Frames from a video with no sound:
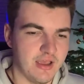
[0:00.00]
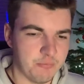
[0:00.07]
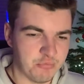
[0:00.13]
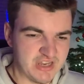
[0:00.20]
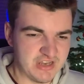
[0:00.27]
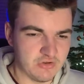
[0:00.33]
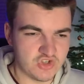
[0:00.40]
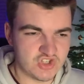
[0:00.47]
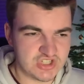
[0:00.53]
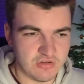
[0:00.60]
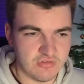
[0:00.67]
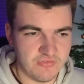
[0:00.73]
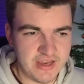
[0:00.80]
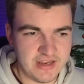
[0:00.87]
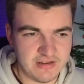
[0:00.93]
but he does still
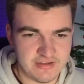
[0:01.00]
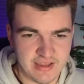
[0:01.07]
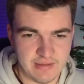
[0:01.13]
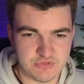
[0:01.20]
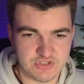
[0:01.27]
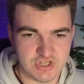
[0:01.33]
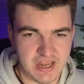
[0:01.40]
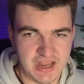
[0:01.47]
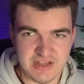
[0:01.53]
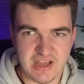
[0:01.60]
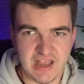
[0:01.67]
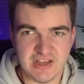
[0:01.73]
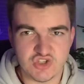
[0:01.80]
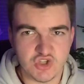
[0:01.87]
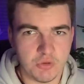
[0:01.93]
fade in games,
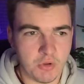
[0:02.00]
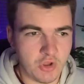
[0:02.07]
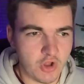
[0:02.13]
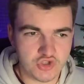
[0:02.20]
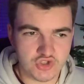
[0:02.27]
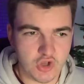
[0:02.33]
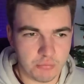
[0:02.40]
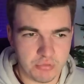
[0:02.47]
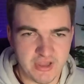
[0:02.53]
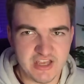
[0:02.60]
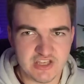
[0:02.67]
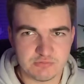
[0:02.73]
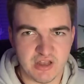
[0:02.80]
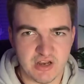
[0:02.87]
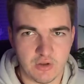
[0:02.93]
as do a lot of top
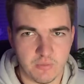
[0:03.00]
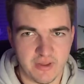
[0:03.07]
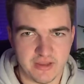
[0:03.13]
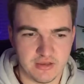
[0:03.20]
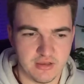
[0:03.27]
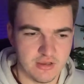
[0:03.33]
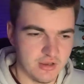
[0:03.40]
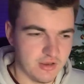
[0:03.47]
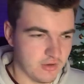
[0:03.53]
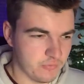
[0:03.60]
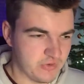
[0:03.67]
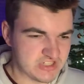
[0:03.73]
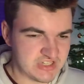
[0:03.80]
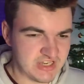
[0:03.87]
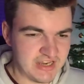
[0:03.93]
players, by the way.
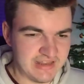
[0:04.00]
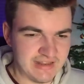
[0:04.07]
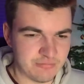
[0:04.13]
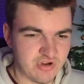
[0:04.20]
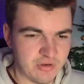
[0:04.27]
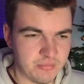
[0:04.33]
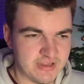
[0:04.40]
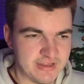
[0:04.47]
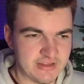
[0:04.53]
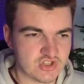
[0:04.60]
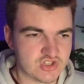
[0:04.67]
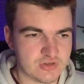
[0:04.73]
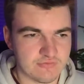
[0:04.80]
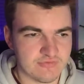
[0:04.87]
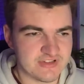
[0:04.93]
We see it in the Premier League. There's
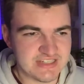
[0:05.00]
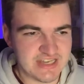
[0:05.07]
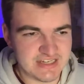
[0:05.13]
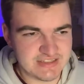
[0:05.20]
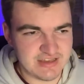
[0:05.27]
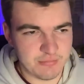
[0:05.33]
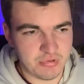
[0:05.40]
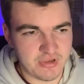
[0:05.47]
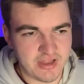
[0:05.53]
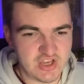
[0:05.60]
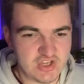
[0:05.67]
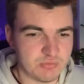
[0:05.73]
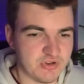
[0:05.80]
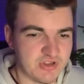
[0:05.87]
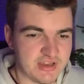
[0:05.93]
some fantastic
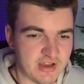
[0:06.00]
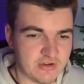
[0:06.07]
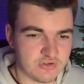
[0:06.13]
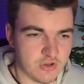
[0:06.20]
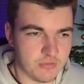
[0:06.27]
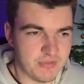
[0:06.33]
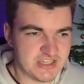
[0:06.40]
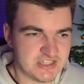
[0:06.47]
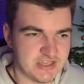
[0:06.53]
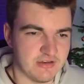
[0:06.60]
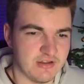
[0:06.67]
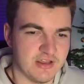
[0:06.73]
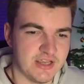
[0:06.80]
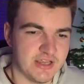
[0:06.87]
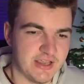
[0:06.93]
players, but they can go missing.
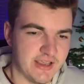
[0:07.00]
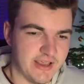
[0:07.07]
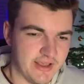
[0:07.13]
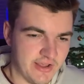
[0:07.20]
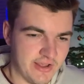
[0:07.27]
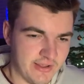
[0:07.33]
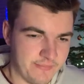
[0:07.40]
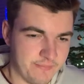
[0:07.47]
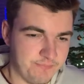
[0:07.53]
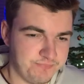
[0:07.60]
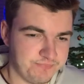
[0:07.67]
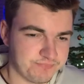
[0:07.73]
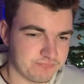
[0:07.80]
He's